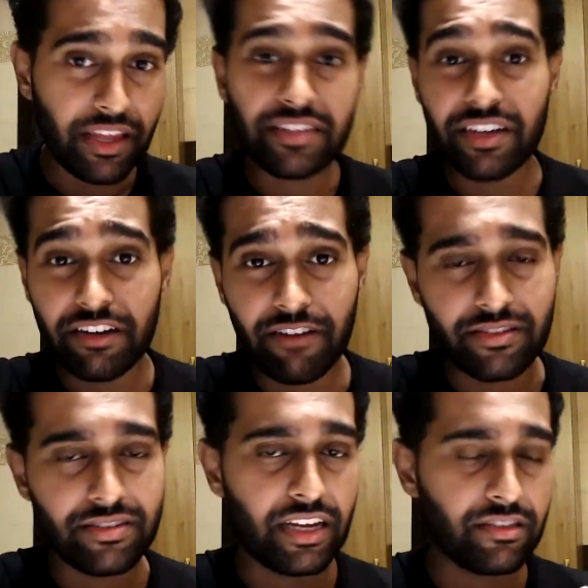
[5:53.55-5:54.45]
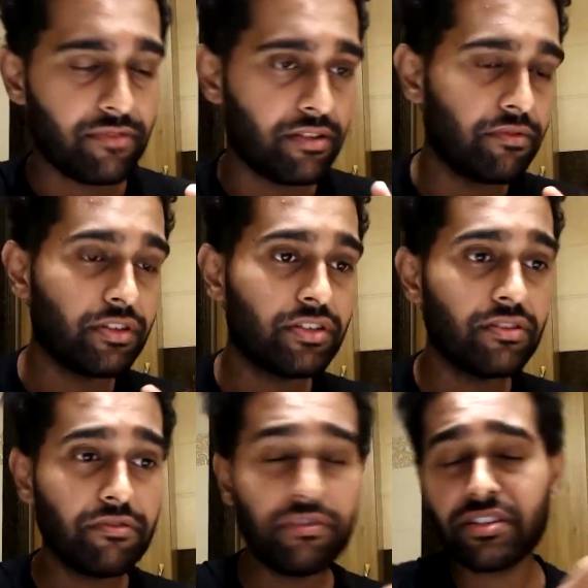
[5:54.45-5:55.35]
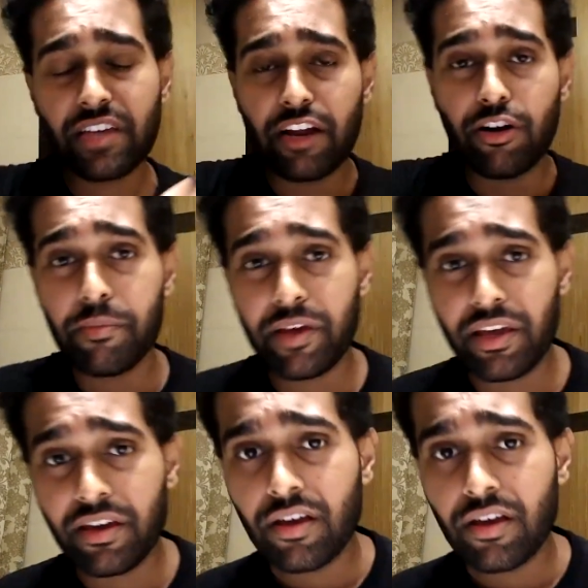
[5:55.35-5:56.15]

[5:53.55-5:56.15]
AC devices as well, which cannot be